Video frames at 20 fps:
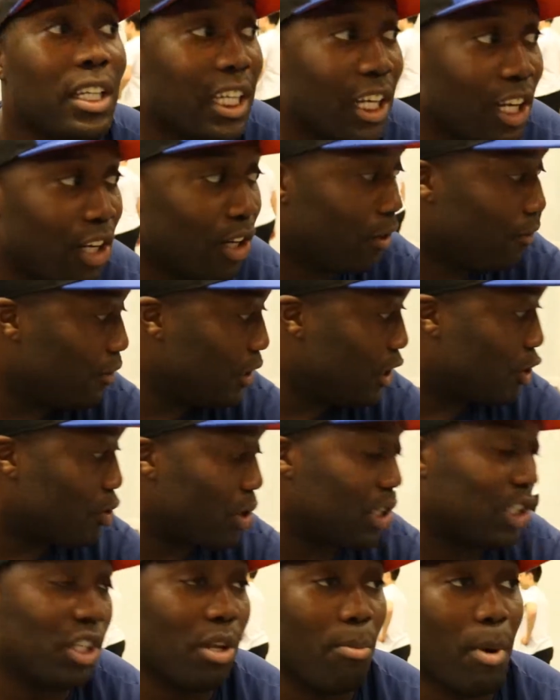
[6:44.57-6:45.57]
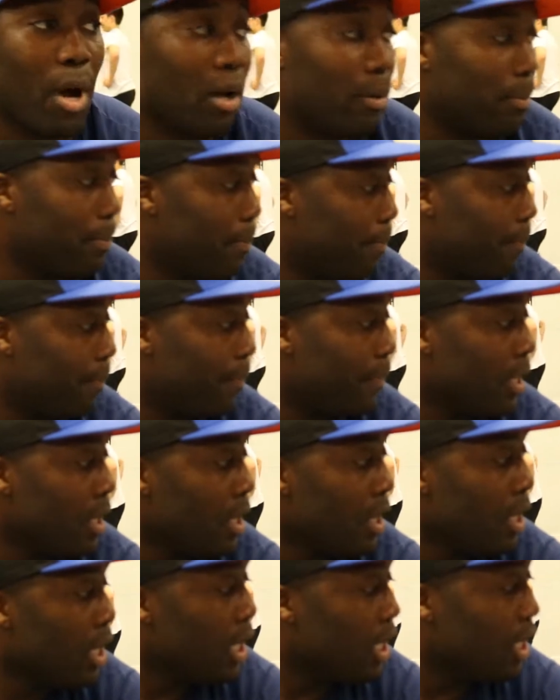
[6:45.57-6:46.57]
You get a lovely stretch at the bottom.
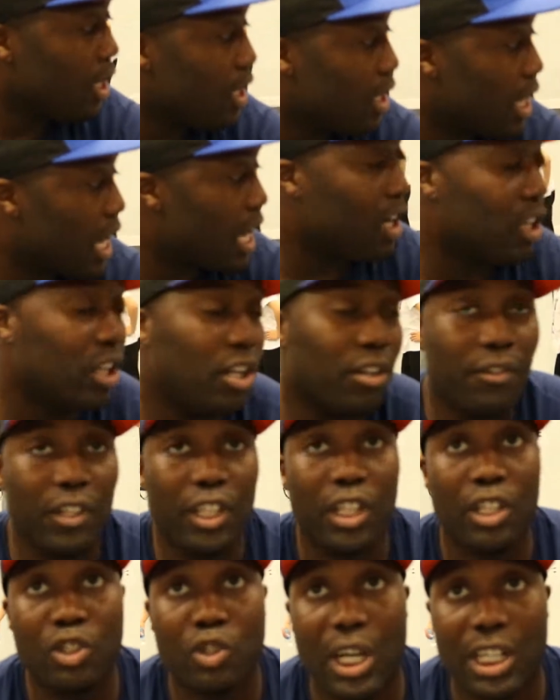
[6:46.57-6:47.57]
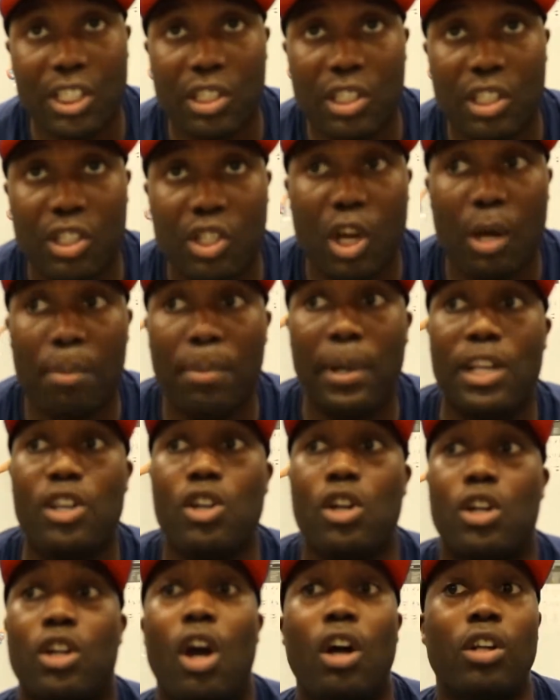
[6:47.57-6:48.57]
You get a lovely contraction at the top, and
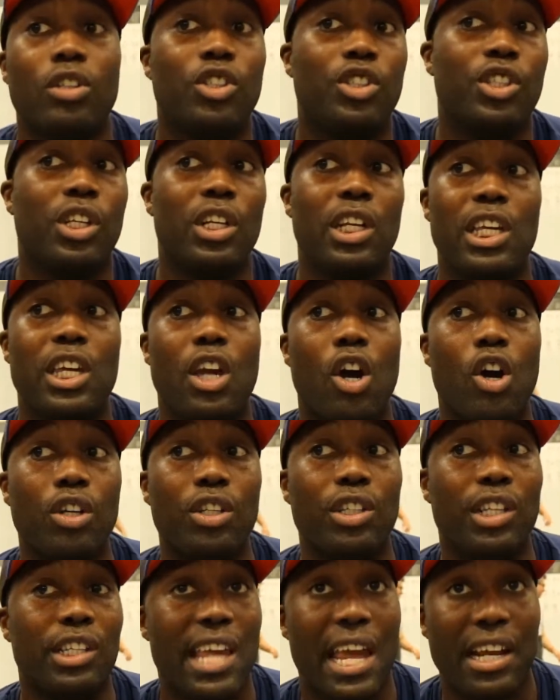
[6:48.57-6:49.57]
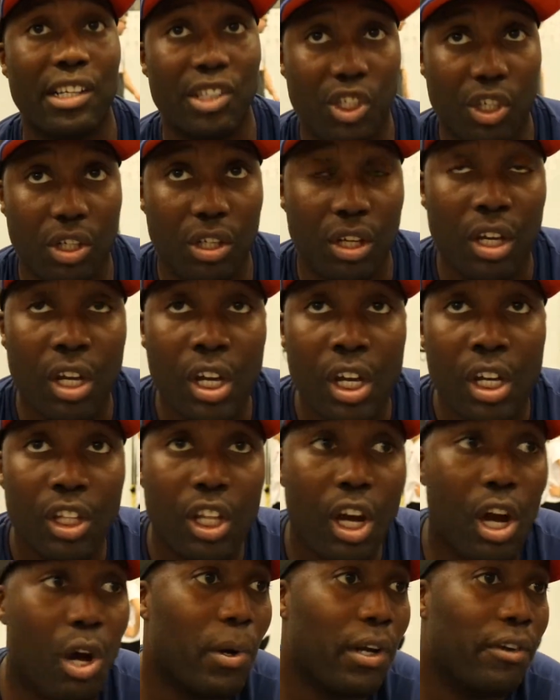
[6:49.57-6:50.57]
you're constantly under tension
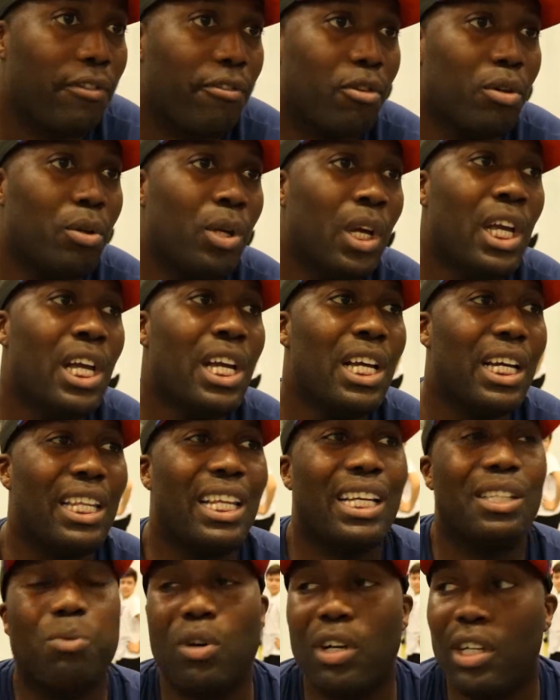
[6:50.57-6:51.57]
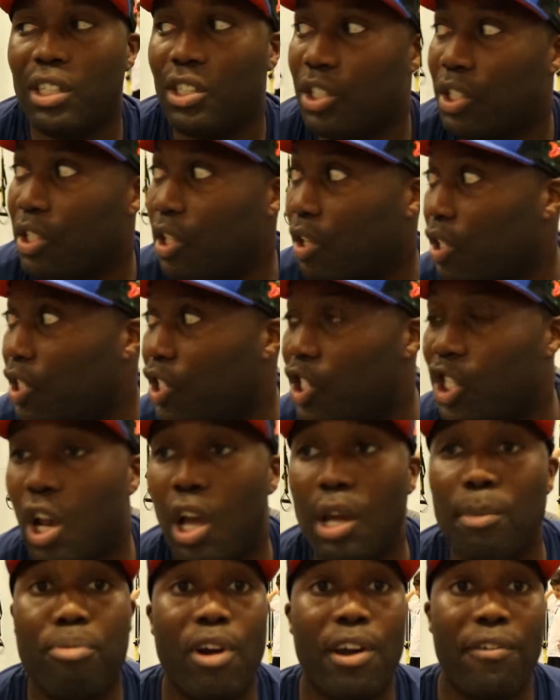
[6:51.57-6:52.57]
the whole way through. And that's why I just got a
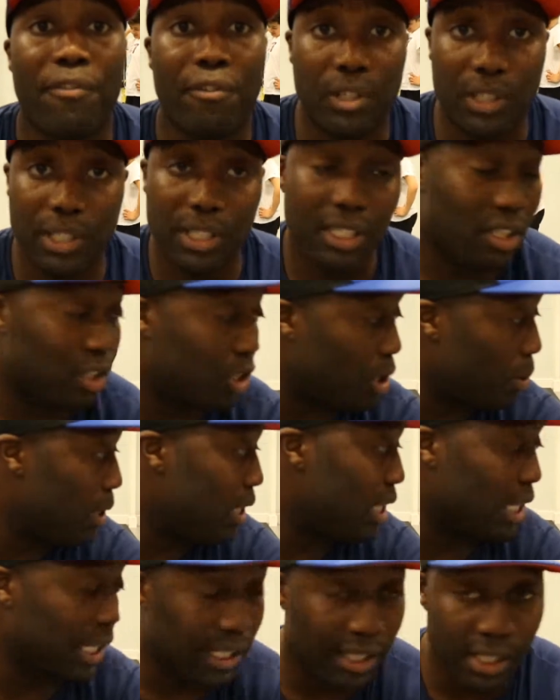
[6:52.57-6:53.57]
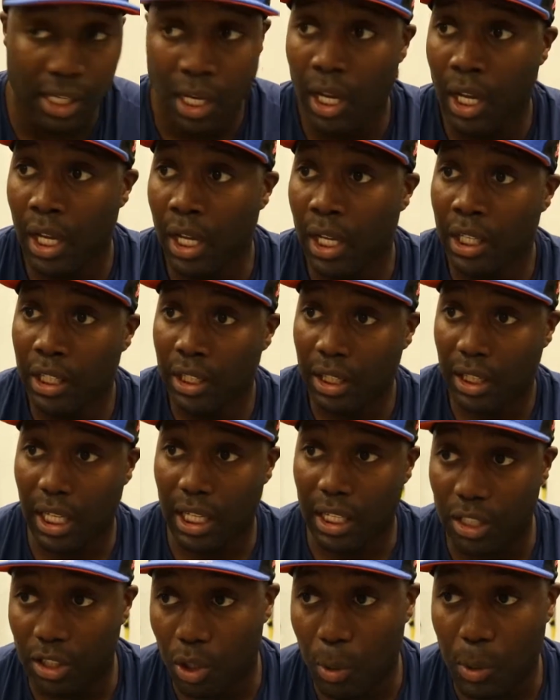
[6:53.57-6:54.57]
slight preference to doing this
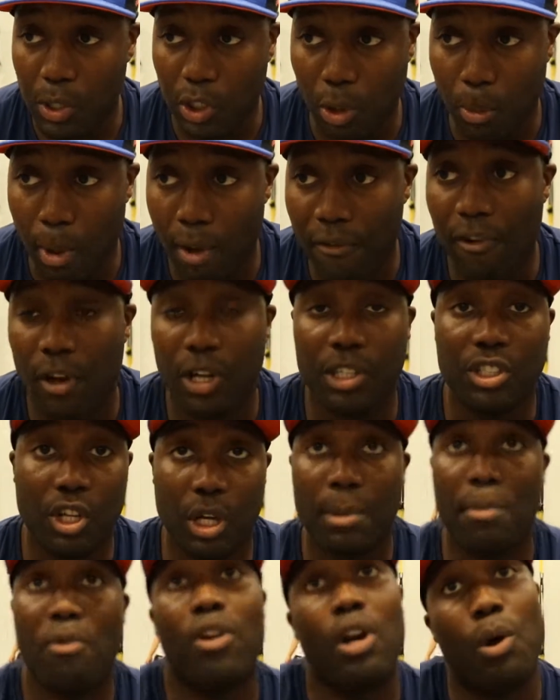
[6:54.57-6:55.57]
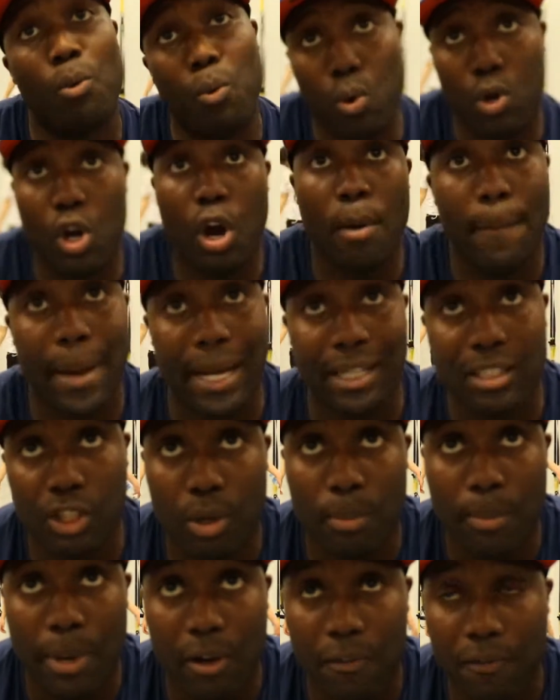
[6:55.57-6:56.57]
than doing dumbbell flies. Don't get me wrong, I will come back to
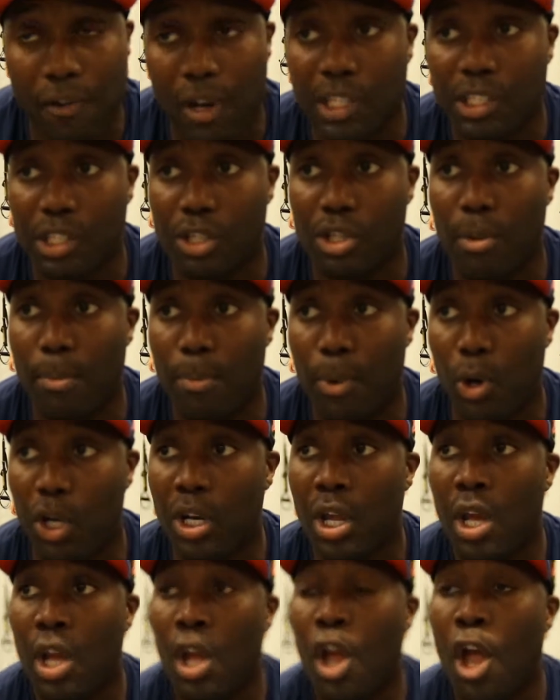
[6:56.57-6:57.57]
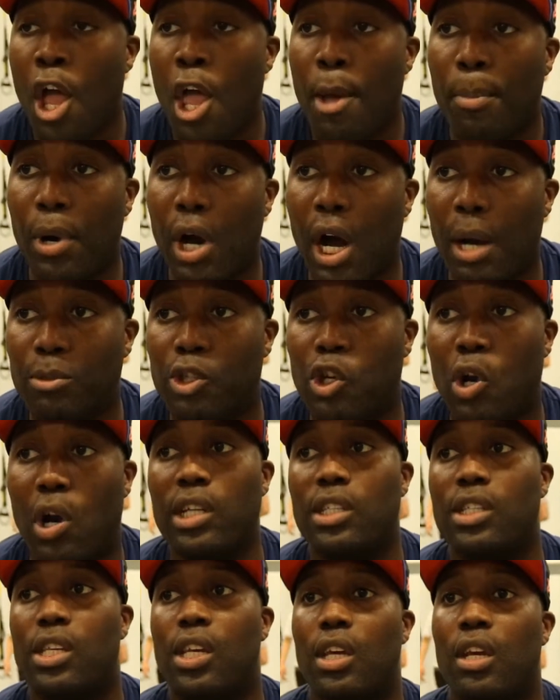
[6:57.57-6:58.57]
dumbbell flies at some point, but I'm
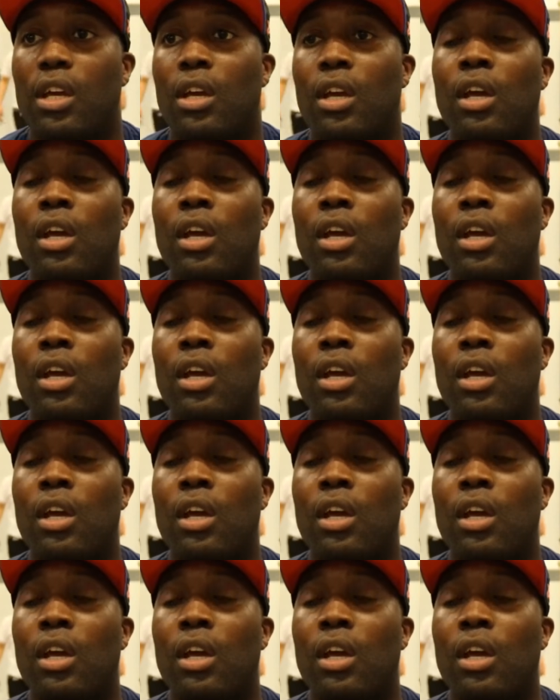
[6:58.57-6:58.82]
trying to